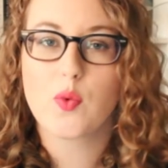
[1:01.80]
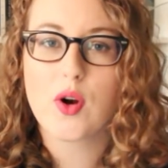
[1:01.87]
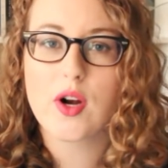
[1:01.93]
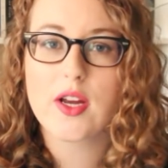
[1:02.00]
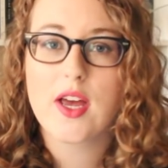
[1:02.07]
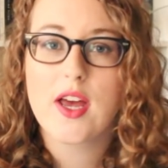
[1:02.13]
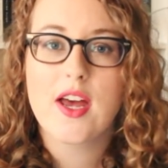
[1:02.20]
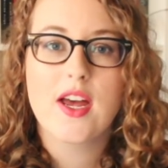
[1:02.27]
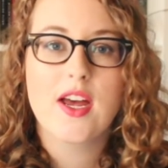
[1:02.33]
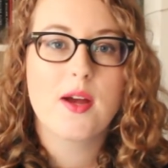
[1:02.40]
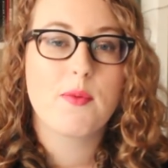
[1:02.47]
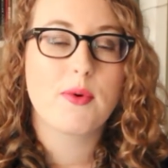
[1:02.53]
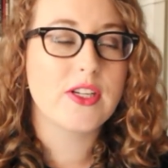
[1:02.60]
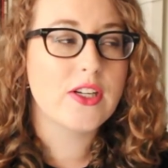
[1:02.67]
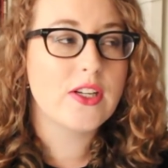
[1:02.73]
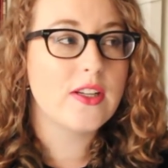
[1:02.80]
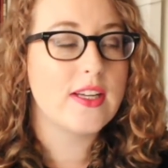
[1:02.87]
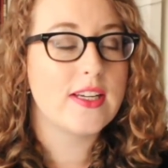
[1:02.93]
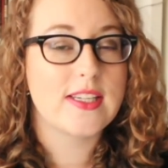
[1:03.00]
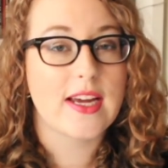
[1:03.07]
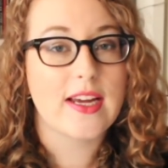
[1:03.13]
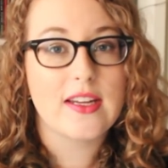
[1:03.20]
work,
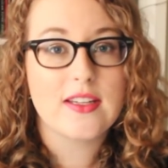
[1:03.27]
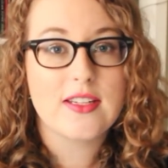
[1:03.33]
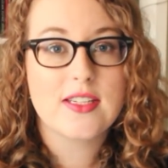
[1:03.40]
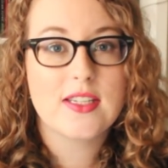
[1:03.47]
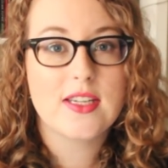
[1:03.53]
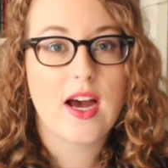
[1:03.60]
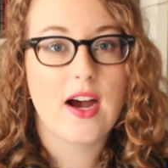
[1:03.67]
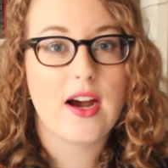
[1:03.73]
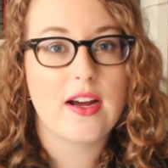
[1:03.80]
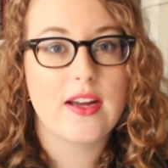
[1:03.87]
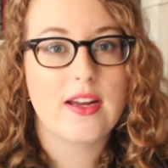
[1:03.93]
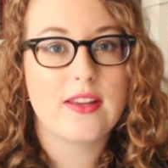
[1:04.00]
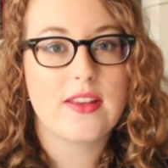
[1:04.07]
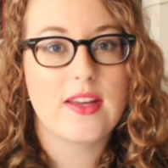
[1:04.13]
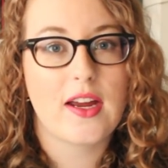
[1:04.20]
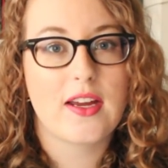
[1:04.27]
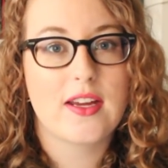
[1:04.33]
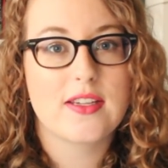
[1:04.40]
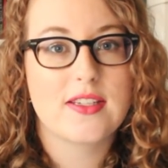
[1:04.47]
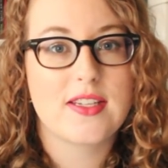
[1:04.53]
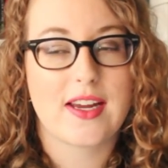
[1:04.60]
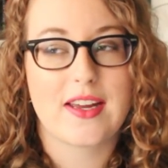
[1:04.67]
particularly Seconds. I think
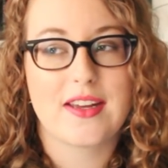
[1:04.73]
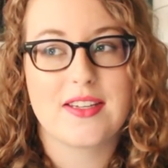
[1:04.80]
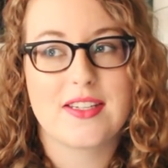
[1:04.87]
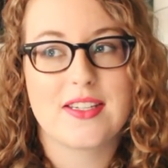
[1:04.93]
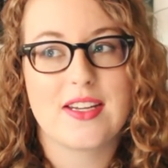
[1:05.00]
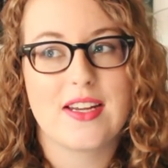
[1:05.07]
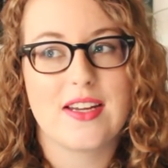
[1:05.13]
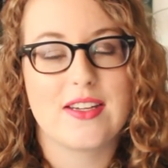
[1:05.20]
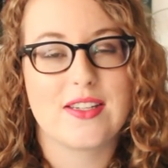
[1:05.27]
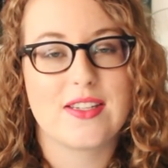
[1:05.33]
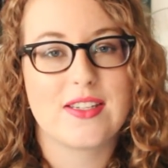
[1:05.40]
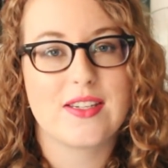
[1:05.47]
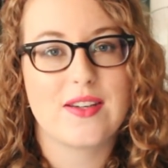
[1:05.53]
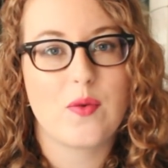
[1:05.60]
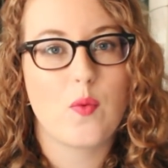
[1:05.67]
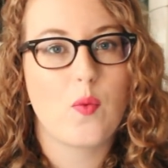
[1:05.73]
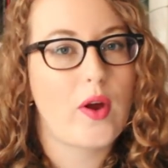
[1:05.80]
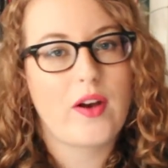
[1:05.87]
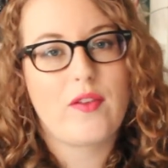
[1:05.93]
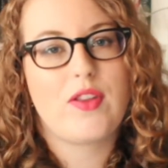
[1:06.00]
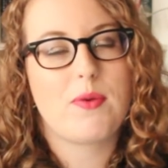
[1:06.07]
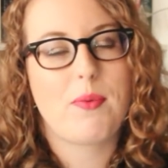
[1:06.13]
Seconds is
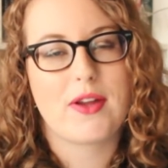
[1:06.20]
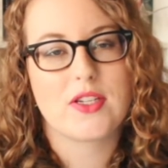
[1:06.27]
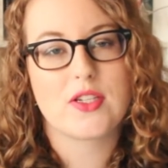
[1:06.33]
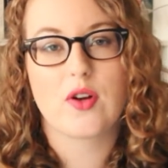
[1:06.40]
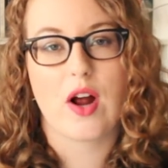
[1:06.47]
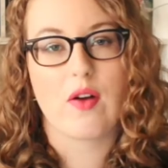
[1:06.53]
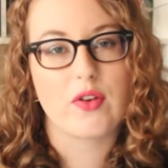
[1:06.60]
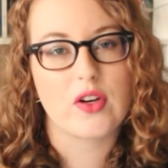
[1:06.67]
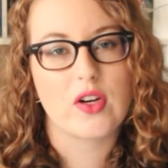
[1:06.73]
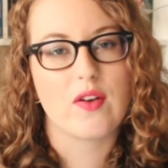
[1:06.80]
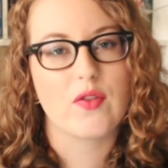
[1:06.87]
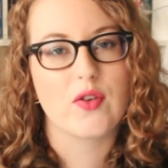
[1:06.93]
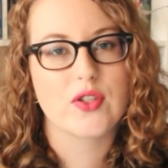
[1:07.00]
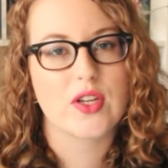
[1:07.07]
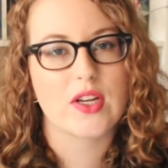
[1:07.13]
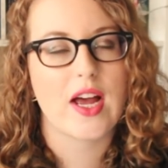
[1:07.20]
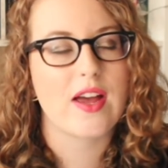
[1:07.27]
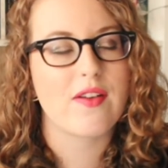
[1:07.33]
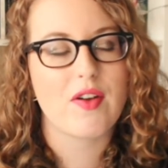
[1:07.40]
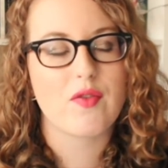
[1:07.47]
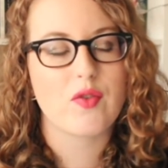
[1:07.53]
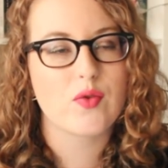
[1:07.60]
one of the best graphic novels that I
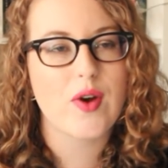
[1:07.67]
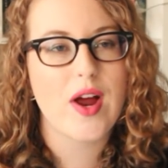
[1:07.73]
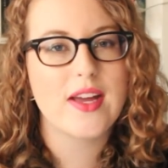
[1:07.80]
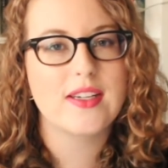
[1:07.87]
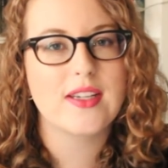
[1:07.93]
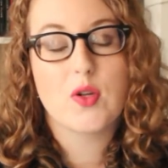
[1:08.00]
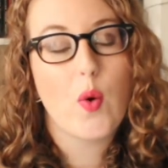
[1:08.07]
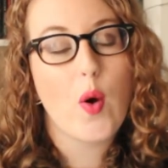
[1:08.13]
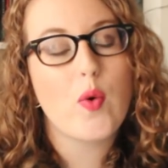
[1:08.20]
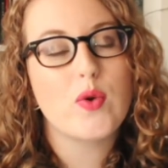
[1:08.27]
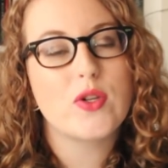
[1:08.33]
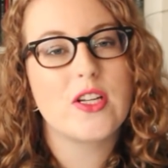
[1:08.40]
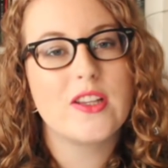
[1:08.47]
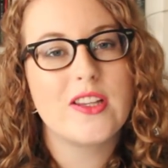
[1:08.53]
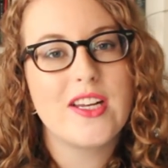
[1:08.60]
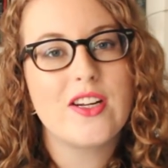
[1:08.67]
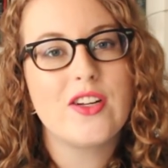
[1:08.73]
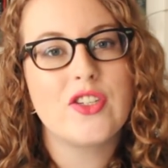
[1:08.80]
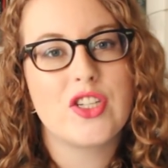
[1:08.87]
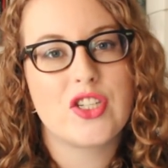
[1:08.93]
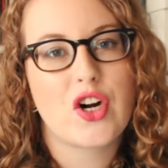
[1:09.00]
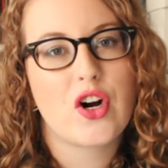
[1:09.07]
have ever read, so I was a little
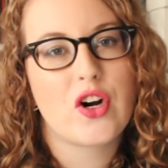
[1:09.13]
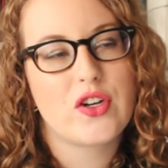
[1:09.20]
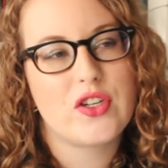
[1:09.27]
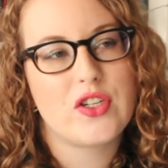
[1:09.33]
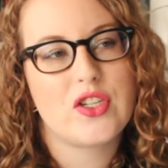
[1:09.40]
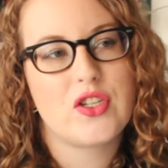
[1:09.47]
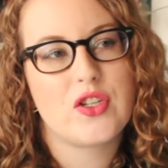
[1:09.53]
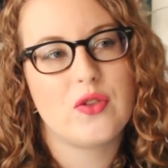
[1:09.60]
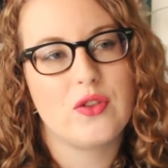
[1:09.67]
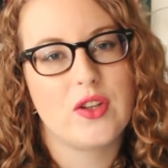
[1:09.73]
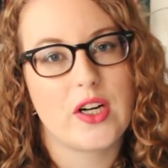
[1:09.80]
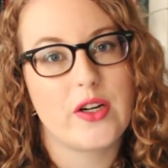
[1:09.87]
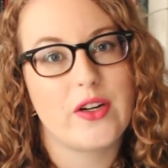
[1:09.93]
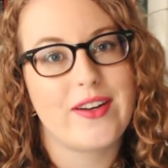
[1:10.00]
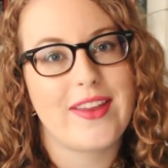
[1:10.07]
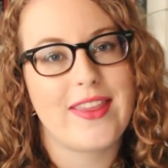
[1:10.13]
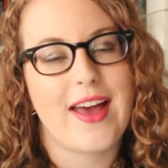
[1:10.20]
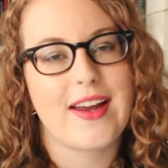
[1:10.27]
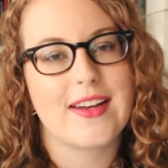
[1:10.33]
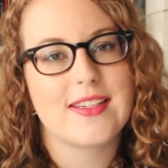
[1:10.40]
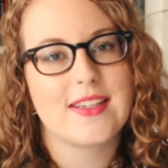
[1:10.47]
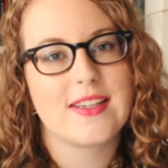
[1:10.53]
disheartened to learn
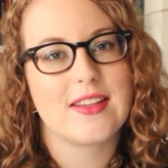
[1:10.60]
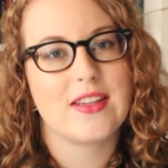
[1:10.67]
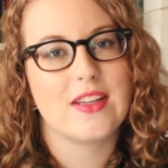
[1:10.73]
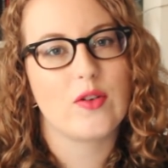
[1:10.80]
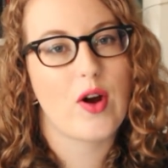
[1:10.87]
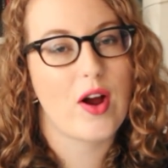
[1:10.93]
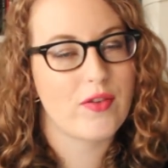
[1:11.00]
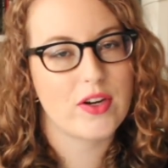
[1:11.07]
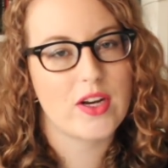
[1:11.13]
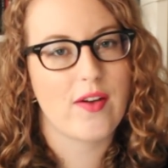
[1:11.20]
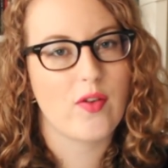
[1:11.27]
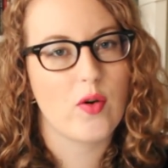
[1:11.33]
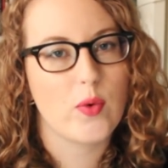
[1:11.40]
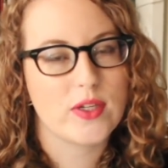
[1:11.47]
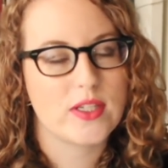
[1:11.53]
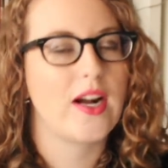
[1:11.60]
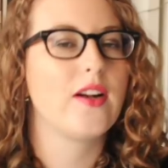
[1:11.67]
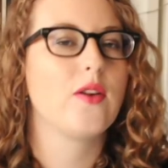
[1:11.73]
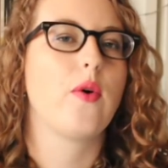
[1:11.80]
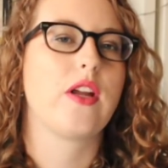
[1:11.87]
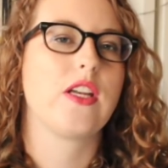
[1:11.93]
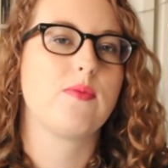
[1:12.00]
that the graphic novel was
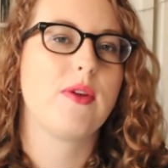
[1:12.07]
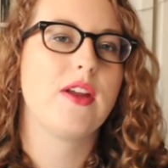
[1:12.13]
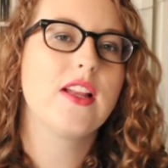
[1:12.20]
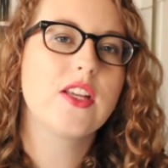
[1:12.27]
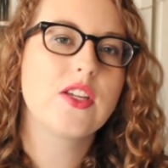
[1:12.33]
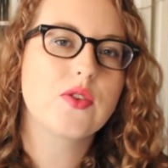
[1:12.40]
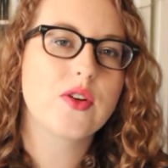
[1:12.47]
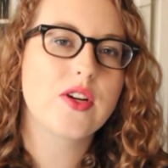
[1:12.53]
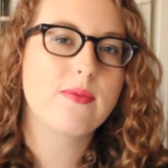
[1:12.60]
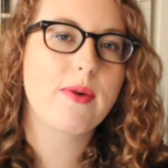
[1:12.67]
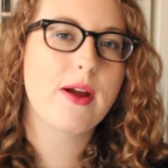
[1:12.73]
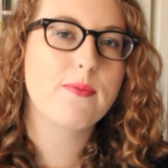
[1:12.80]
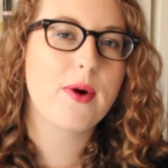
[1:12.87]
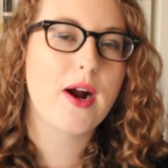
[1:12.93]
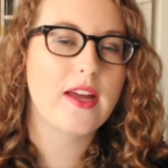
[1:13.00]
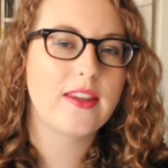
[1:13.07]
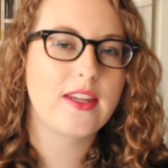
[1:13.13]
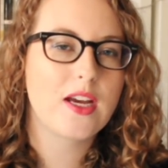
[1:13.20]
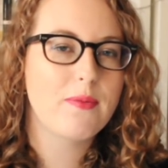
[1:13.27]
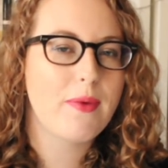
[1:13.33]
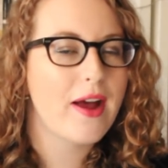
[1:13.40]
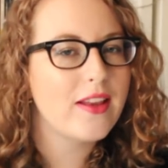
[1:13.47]
not going to be illustrated by Brian
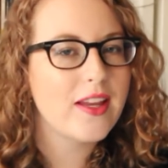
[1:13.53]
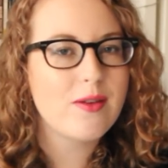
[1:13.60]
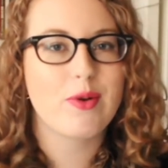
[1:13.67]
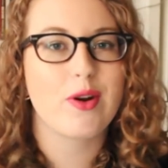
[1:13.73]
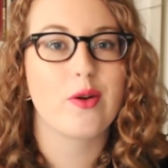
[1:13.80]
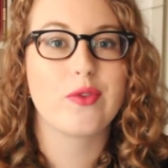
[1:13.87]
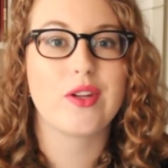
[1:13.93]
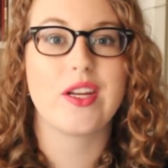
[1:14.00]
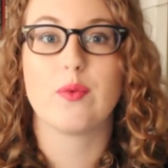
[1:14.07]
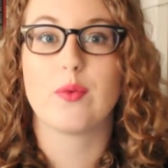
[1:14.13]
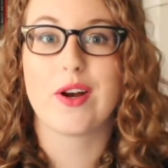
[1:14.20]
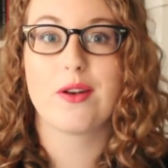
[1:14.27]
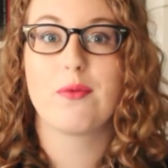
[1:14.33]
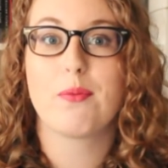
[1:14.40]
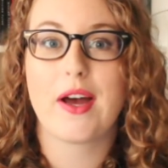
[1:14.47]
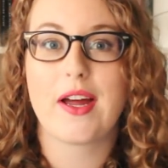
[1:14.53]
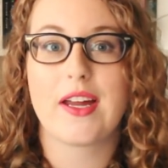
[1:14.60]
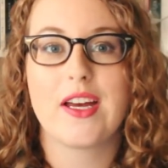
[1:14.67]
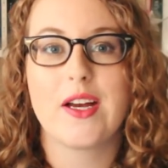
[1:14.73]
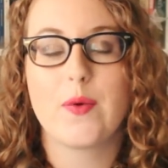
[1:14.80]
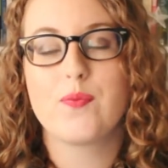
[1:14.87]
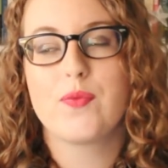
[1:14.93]
Lee O'Malley, but only written by
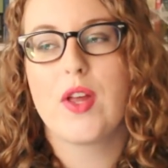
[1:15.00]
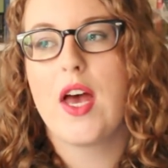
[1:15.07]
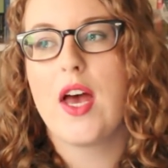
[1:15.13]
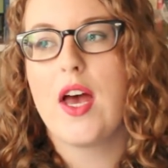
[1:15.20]
him.